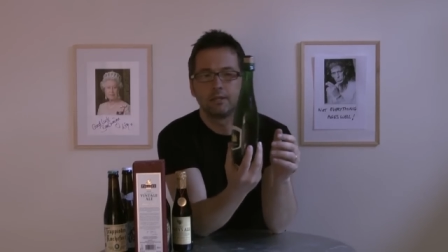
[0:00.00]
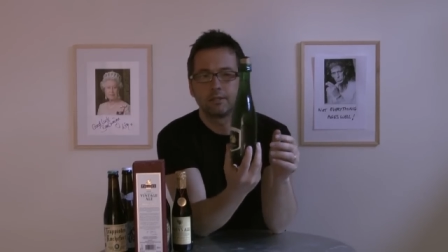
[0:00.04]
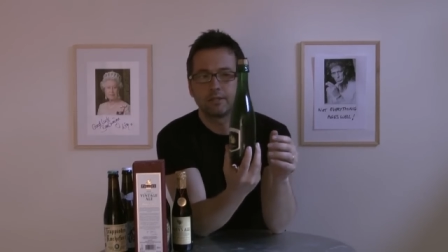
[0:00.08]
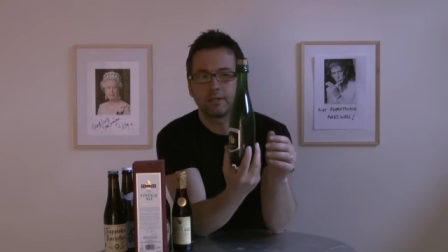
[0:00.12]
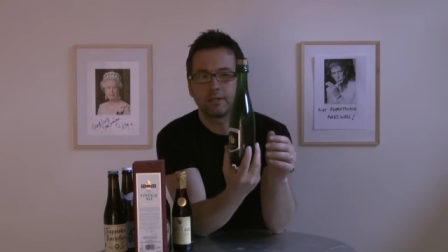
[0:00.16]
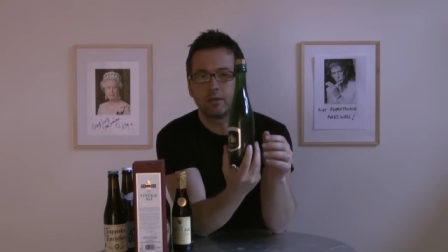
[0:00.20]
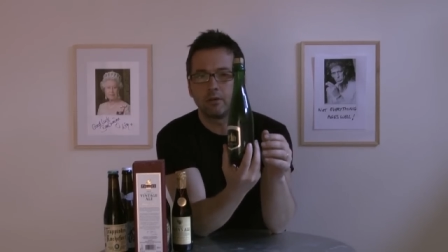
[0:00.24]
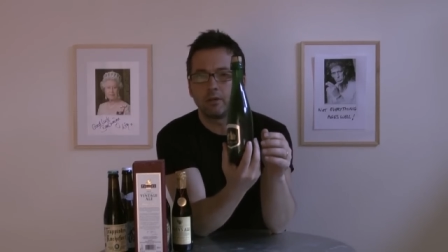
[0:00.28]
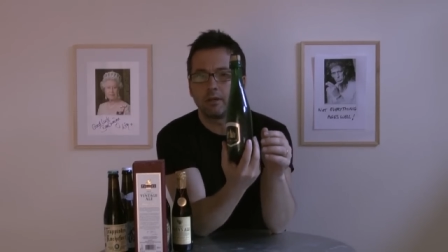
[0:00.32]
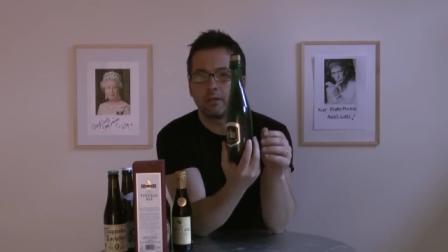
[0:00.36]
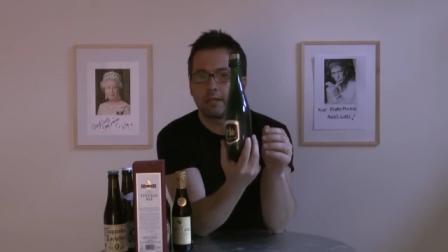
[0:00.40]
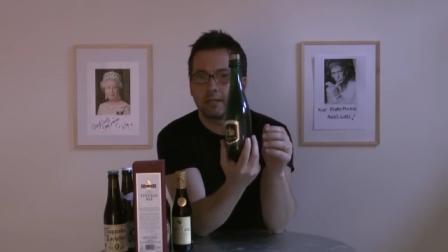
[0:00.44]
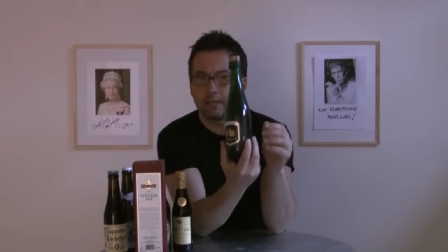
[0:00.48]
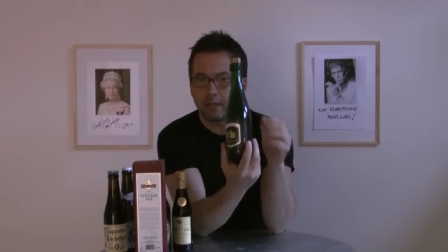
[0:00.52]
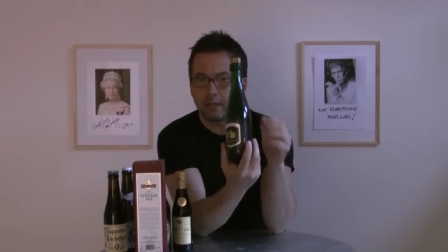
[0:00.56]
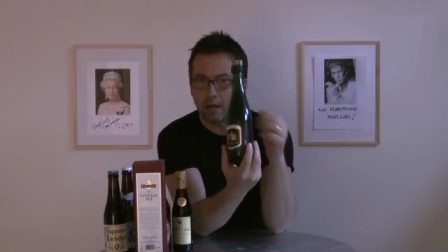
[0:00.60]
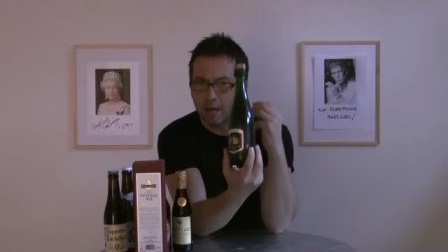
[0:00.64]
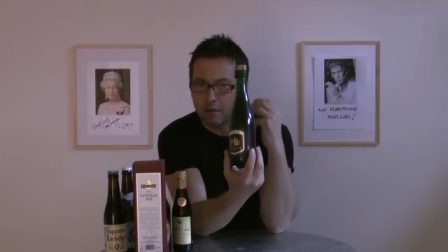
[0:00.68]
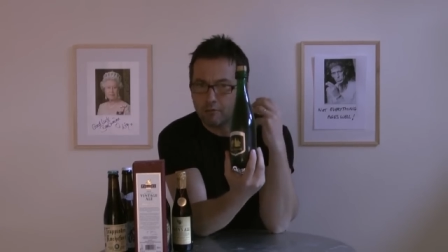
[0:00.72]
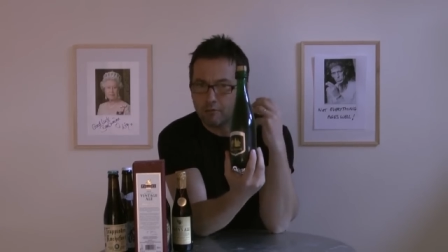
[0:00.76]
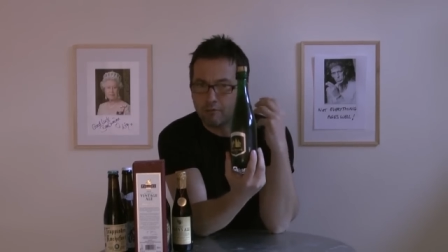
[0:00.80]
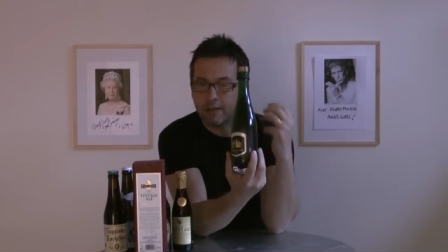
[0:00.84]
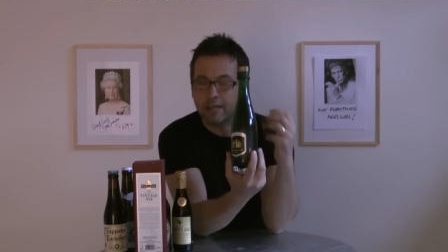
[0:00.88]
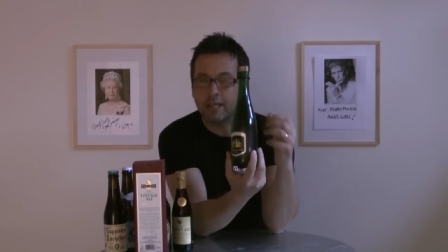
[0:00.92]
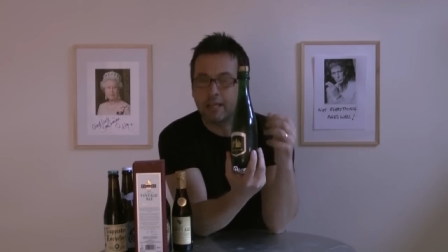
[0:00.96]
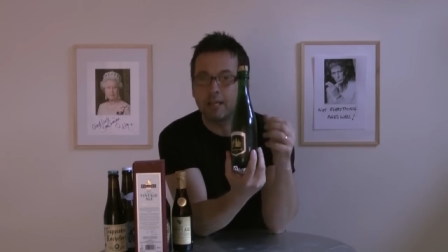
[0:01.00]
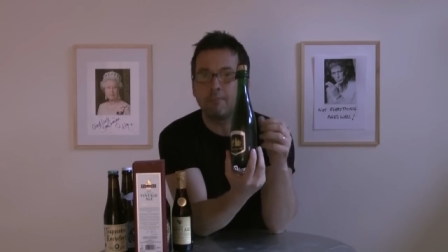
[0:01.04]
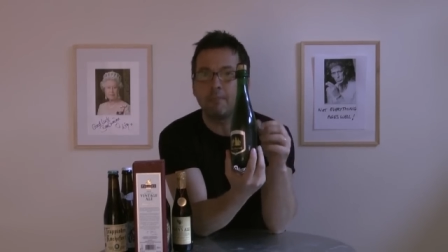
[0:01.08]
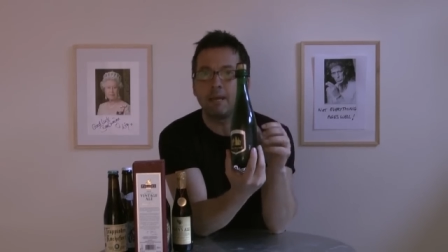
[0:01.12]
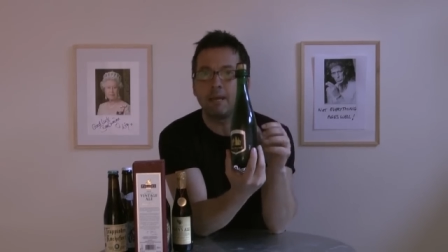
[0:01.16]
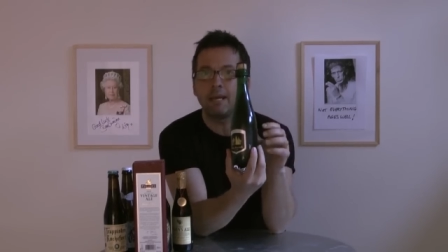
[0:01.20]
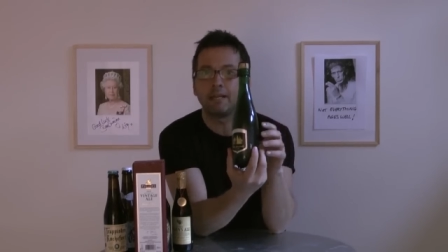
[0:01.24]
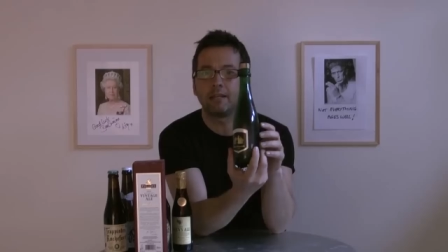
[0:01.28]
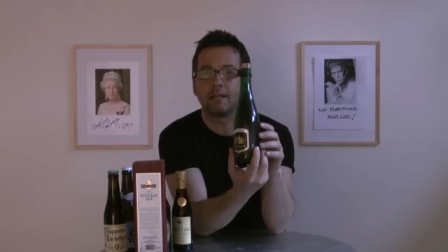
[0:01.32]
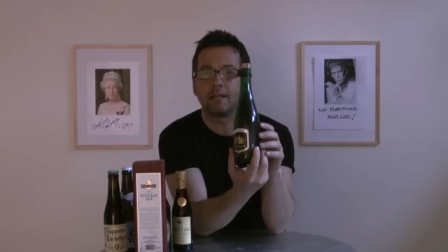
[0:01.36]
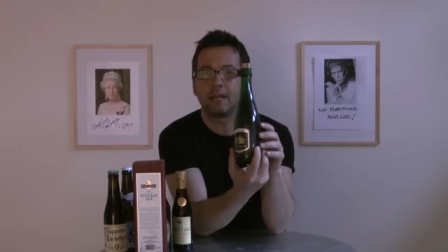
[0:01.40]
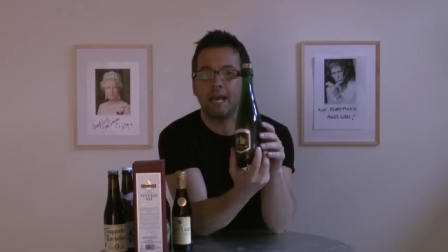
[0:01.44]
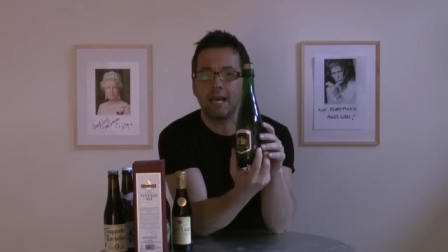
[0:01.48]
So it, I
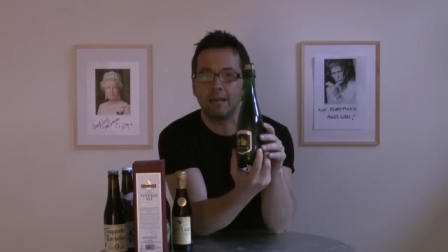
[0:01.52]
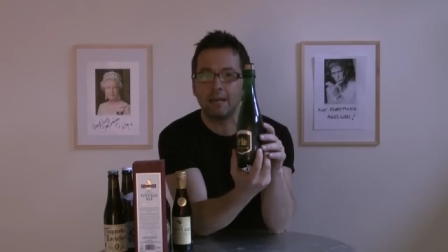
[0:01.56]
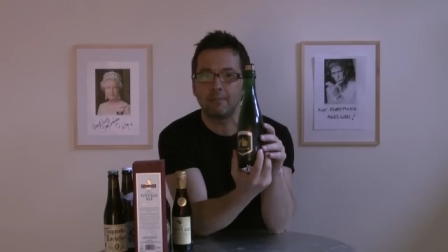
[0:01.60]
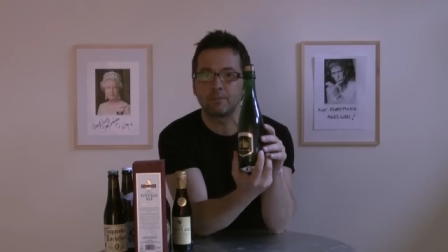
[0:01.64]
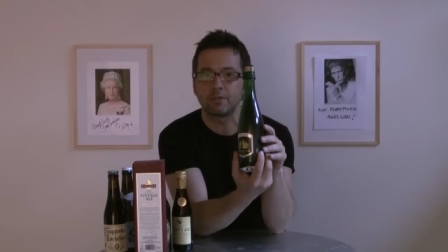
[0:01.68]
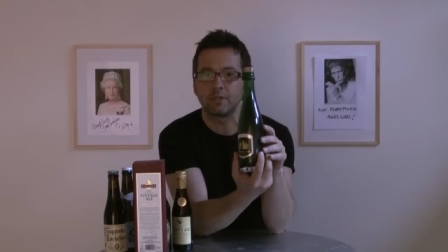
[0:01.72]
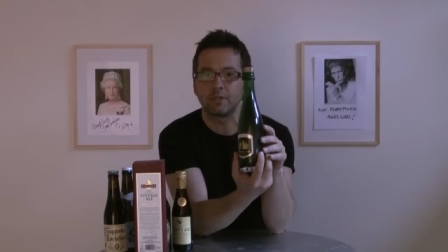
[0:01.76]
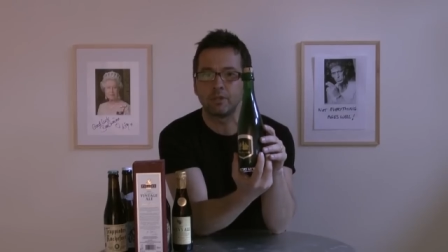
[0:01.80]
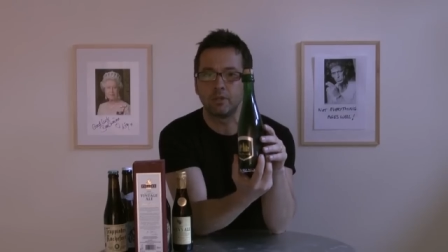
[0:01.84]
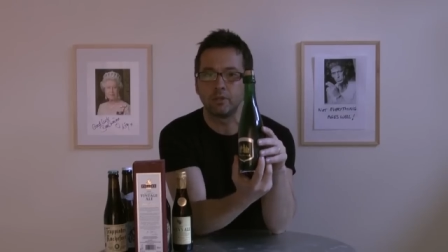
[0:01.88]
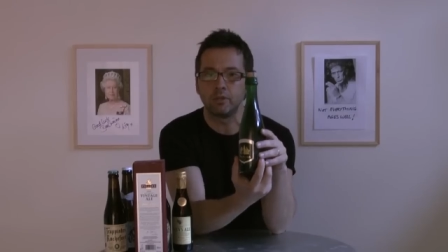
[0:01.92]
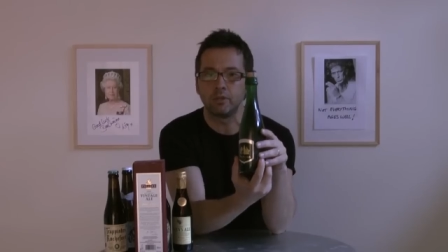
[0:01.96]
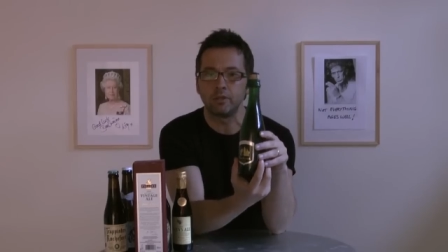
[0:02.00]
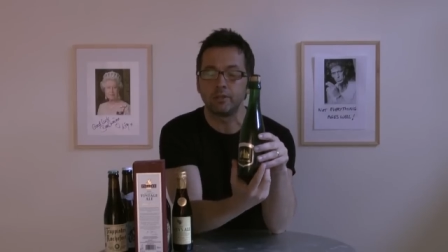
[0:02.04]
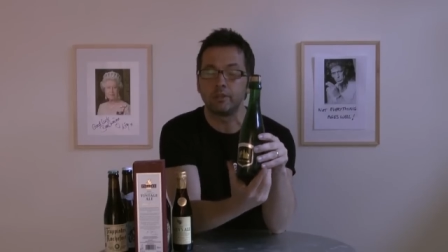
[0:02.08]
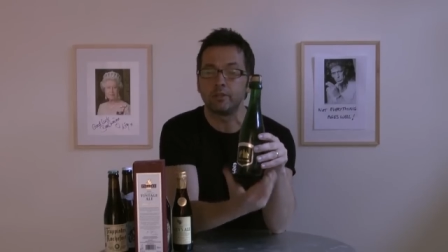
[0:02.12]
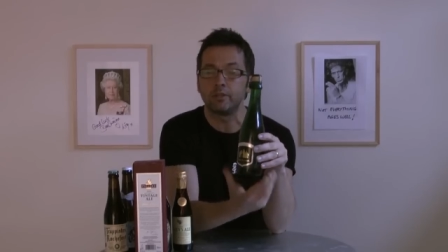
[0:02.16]
recommend absolutely